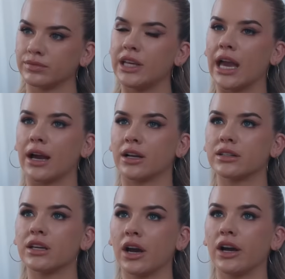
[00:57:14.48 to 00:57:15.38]
Yeah,
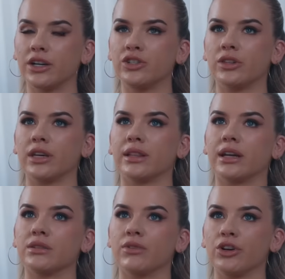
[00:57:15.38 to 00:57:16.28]
because I do think
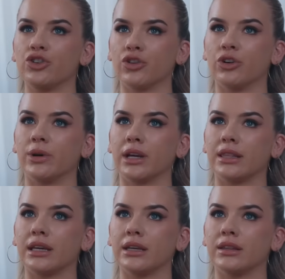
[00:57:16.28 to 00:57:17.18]
that's very true. And I
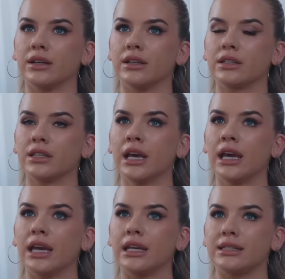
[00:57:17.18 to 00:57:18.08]
think that
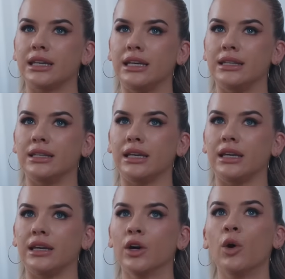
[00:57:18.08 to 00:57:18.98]
it's
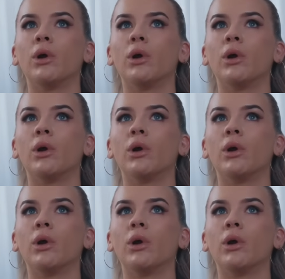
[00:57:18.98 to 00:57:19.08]
easy.